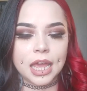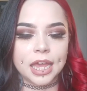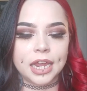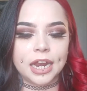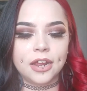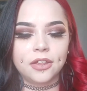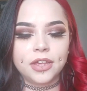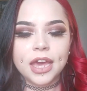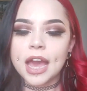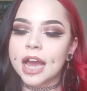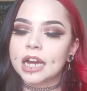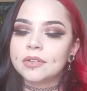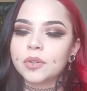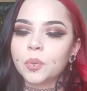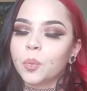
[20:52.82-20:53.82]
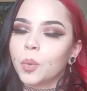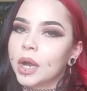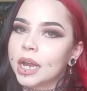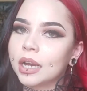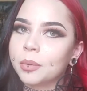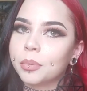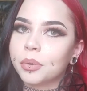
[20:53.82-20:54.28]
And I only have
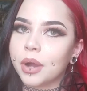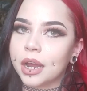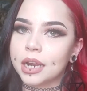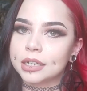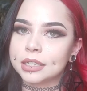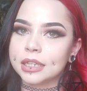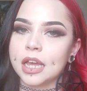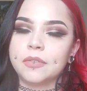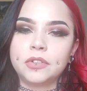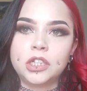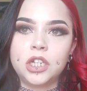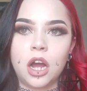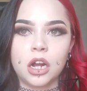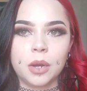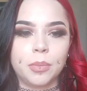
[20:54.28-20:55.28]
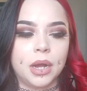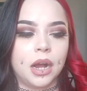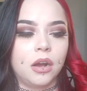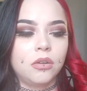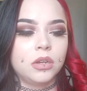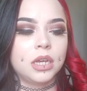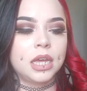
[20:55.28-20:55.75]
one product left to talk
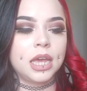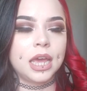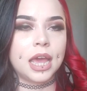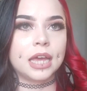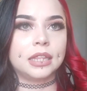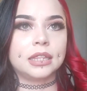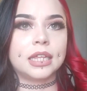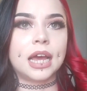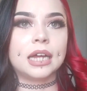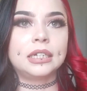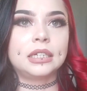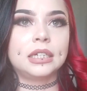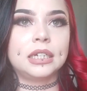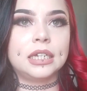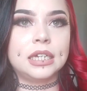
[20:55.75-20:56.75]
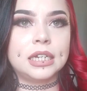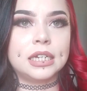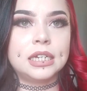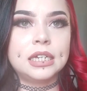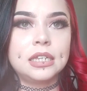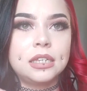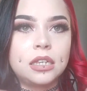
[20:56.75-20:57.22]
about, and that
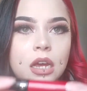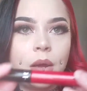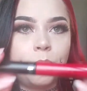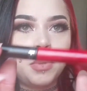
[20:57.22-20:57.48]
is,